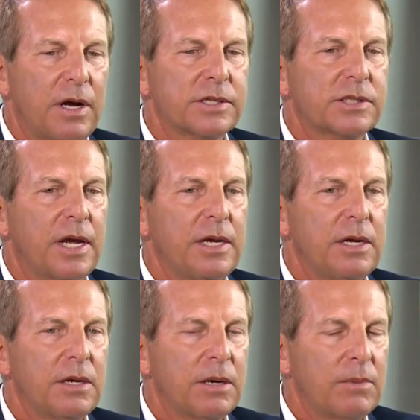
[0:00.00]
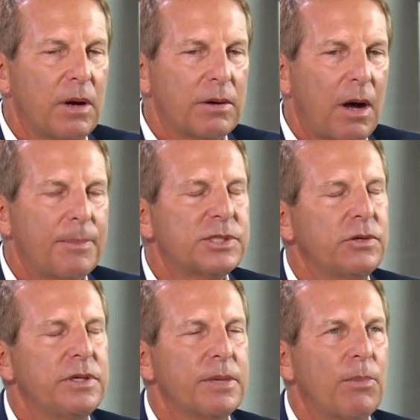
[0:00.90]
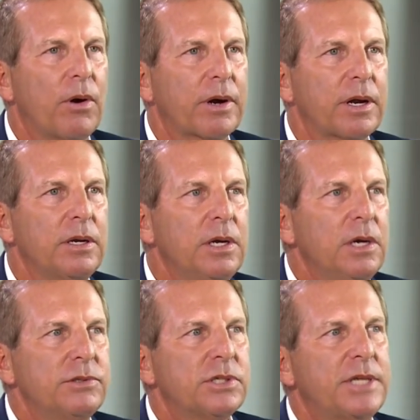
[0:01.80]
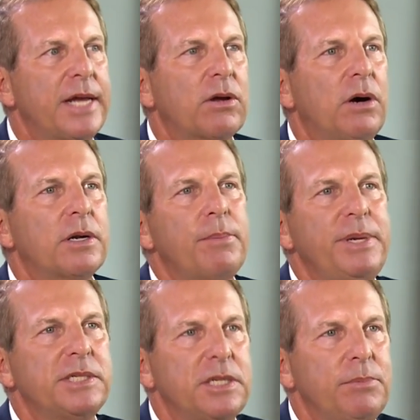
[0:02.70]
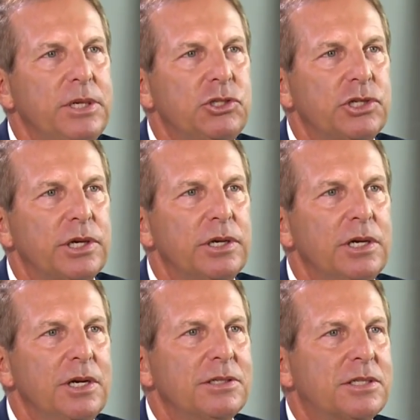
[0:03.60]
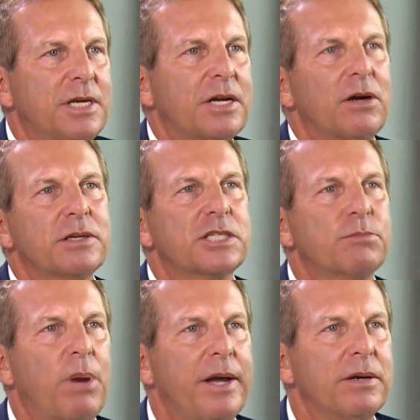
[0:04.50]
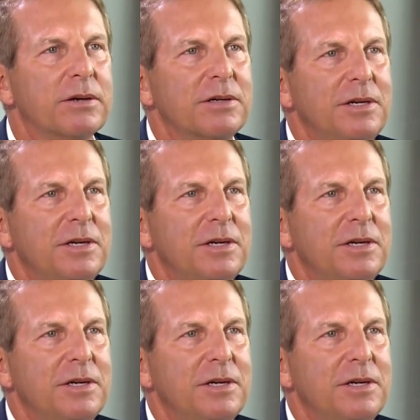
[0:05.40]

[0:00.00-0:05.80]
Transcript: us an opportunity in the market to take on a BCBG, to take on Spyder,